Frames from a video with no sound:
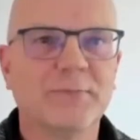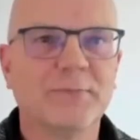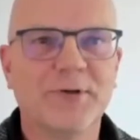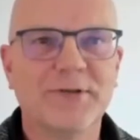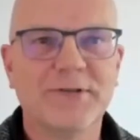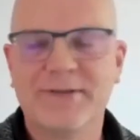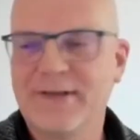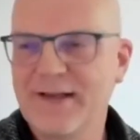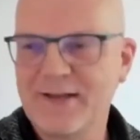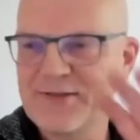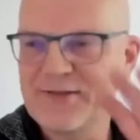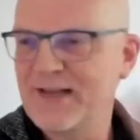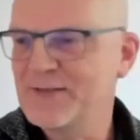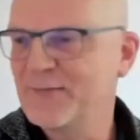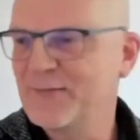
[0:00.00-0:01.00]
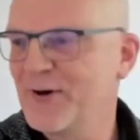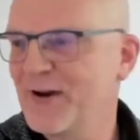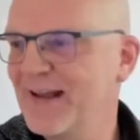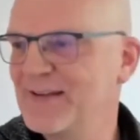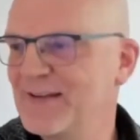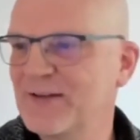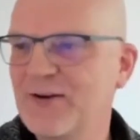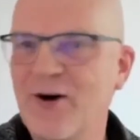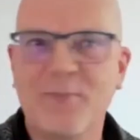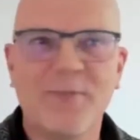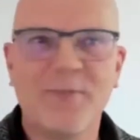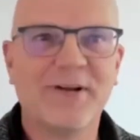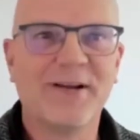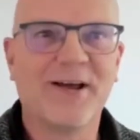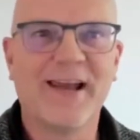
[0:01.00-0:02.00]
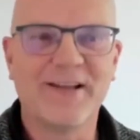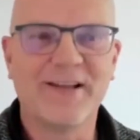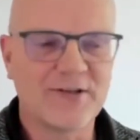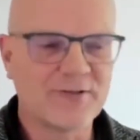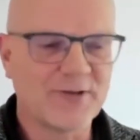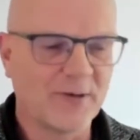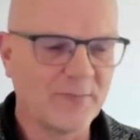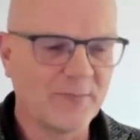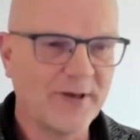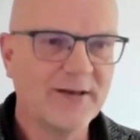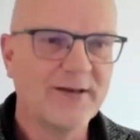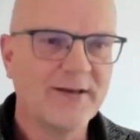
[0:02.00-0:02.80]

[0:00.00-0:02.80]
but that's for a later topic.